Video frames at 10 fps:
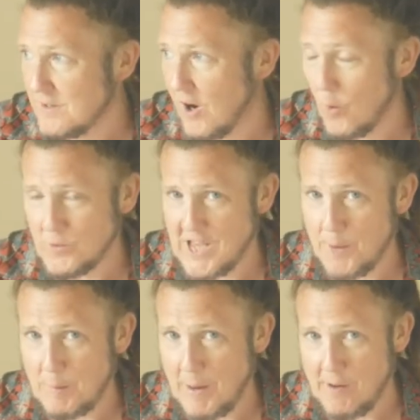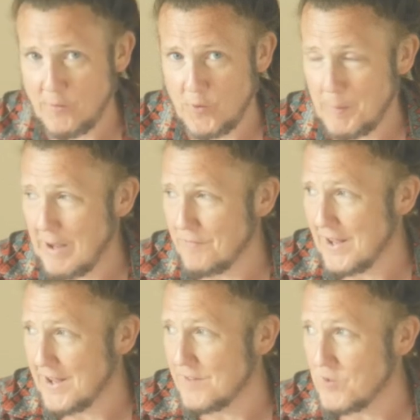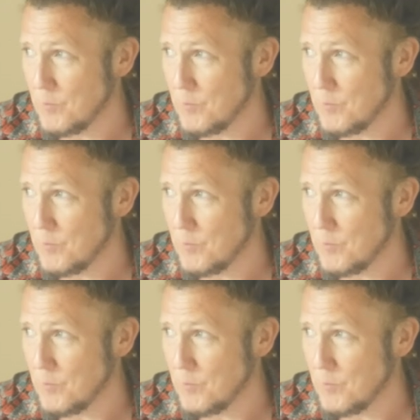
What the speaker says: I always get a bit paranoid about that. If you